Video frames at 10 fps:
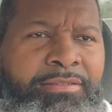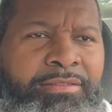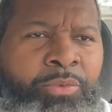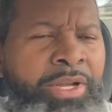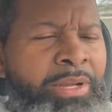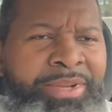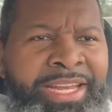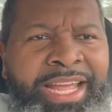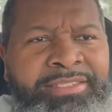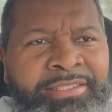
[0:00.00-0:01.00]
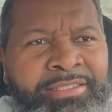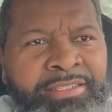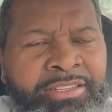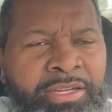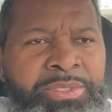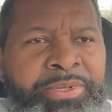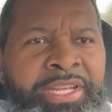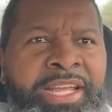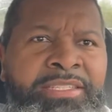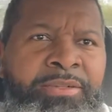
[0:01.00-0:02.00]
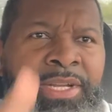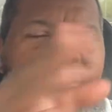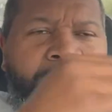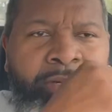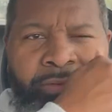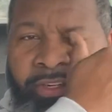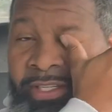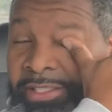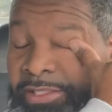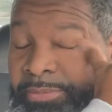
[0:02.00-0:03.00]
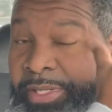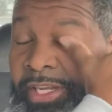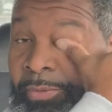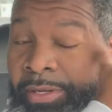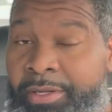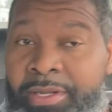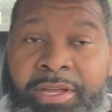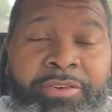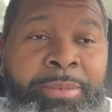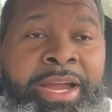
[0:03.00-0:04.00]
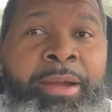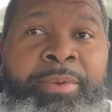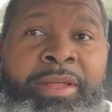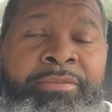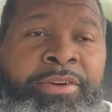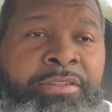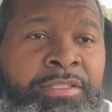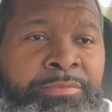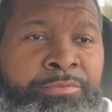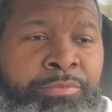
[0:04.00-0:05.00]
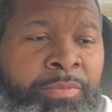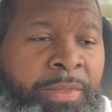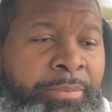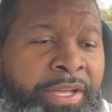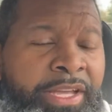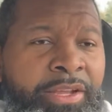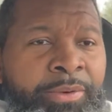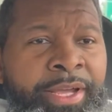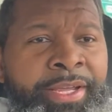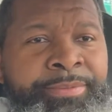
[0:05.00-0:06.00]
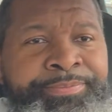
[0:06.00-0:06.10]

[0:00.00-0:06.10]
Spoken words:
Wasn't a Bonanza. I thought it was a Bonanza when I saw it off in the distance. But anyway, for my airplane folks. But anyway,